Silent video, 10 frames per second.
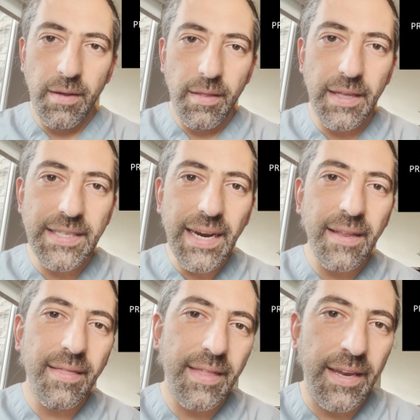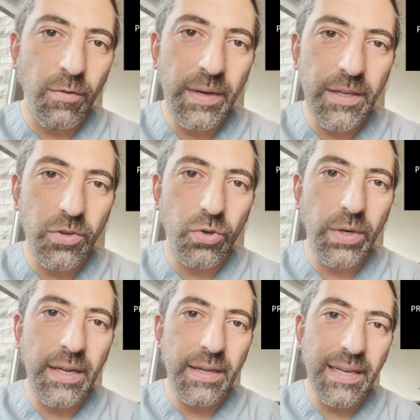The second thing we need to
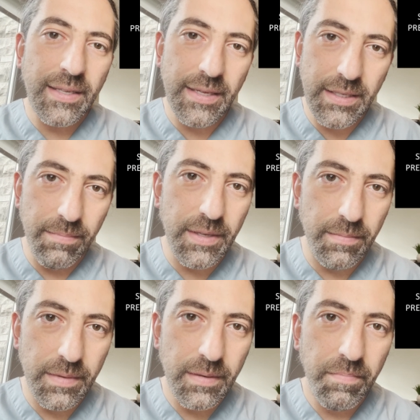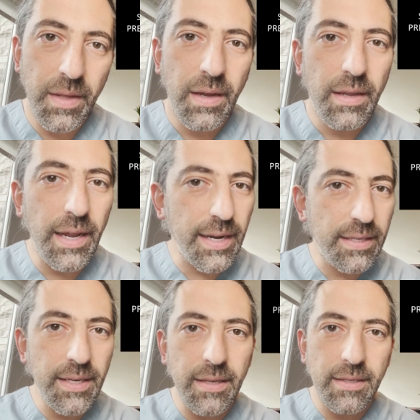treat is the symptoms. Like I
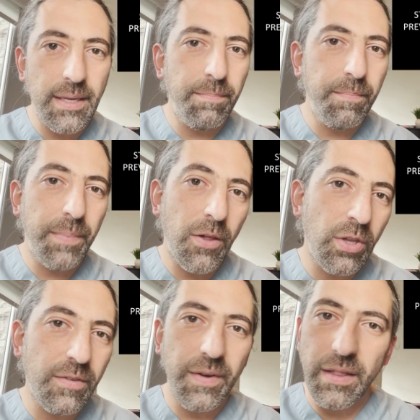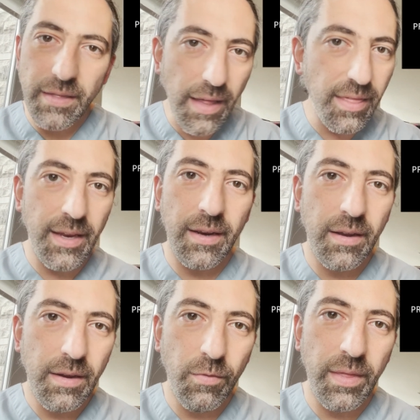said, some patients feel nothing
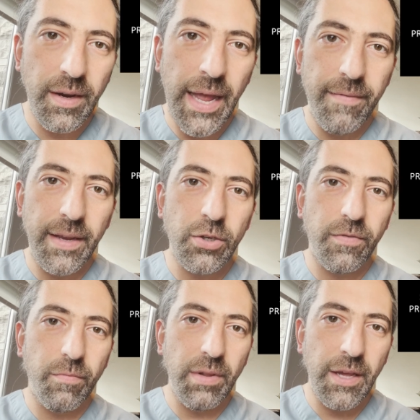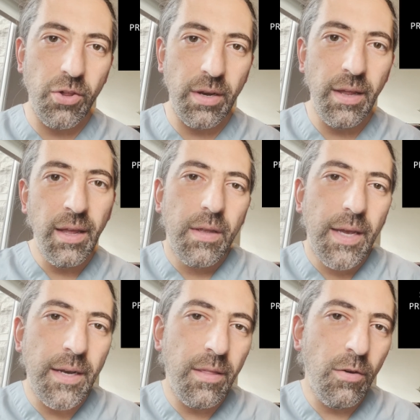when they have atrial fibrillation,
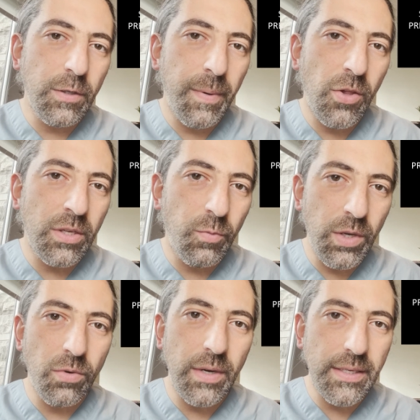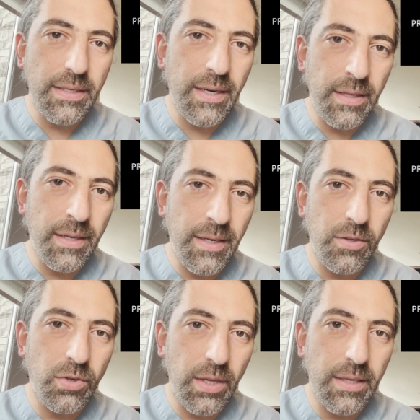and in those patients, we don't necessarily need
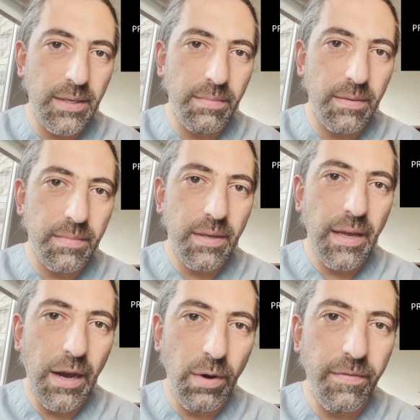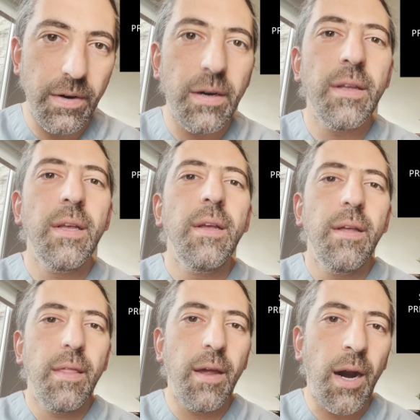to treat the symptoms. However,
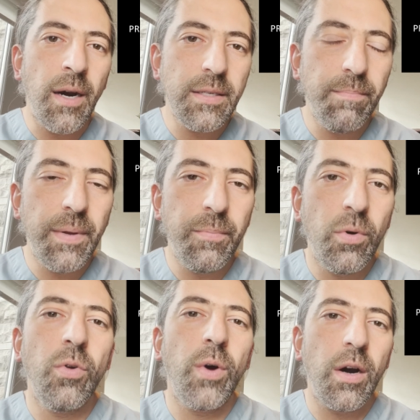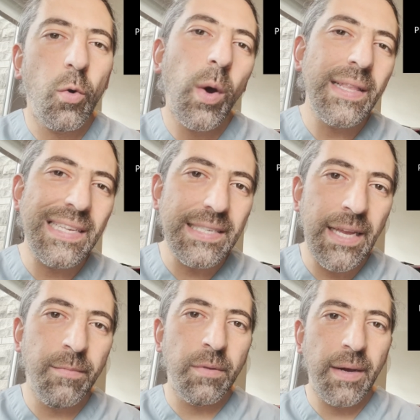there are some people who are quite
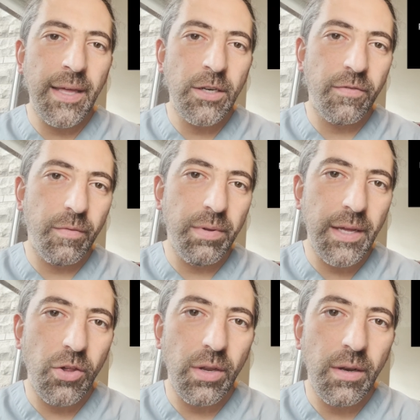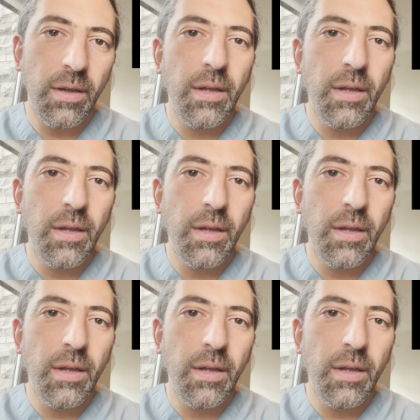disabled by the atrial fibrillation